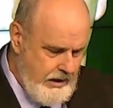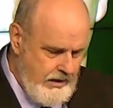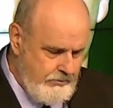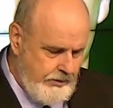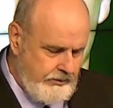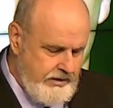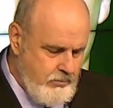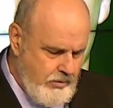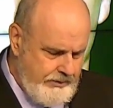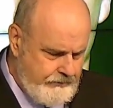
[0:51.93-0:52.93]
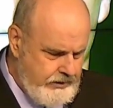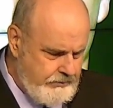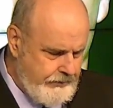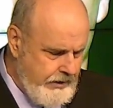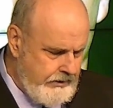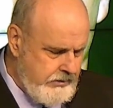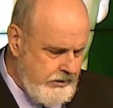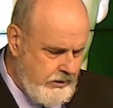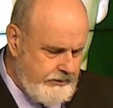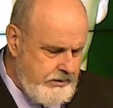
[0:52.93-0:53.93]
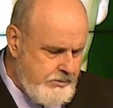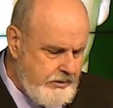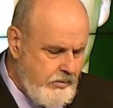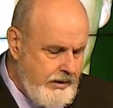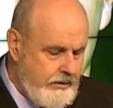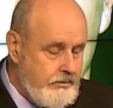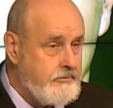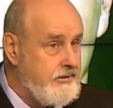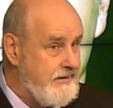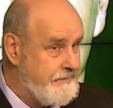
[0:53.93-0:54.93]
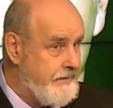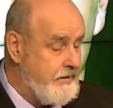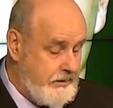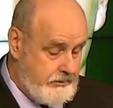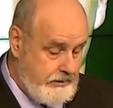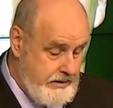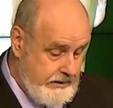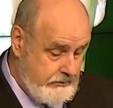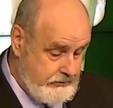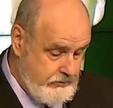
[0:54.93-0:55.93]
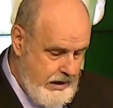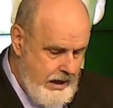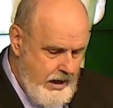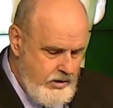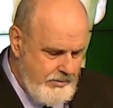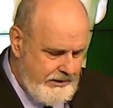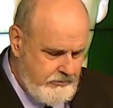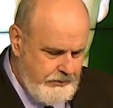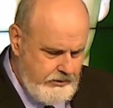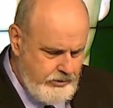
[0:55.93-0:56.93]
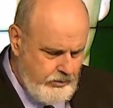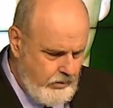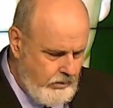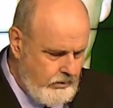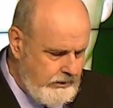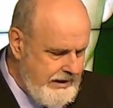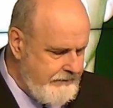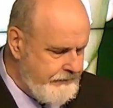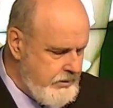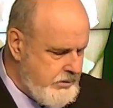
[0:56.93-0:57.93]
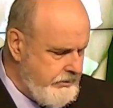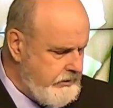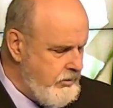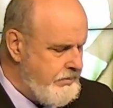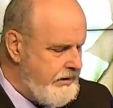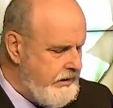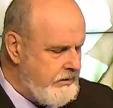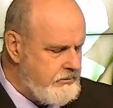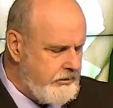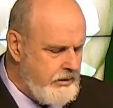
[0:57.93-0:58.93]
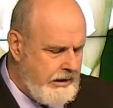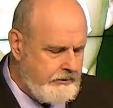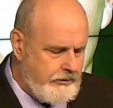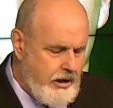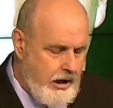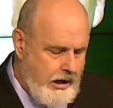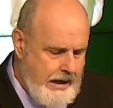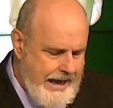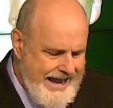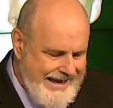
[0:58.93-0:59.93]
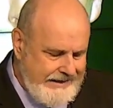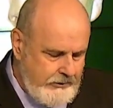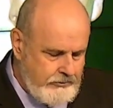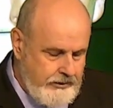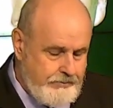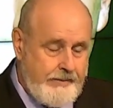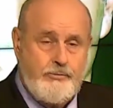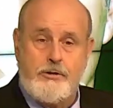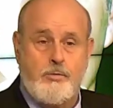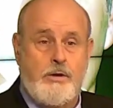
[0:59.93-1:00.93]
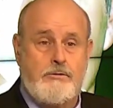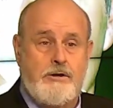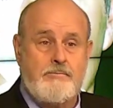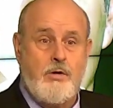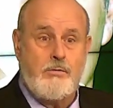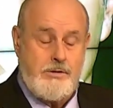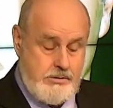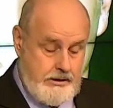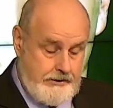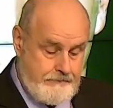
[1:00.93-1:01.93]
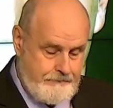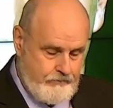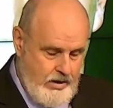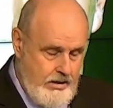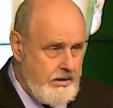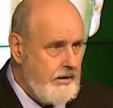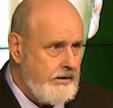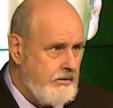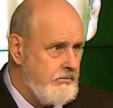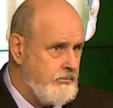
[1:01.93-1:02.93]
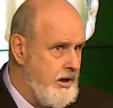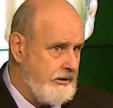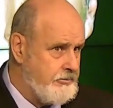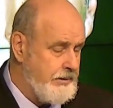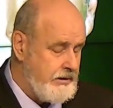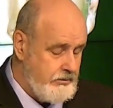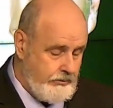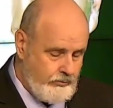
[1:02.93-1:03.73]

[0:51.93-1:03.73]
But only a moment of deep thought is all that is required to see the fairness in this. You might spend your whole life in strict obedience to God's law and then slip up just once like Moses did in not speaking to the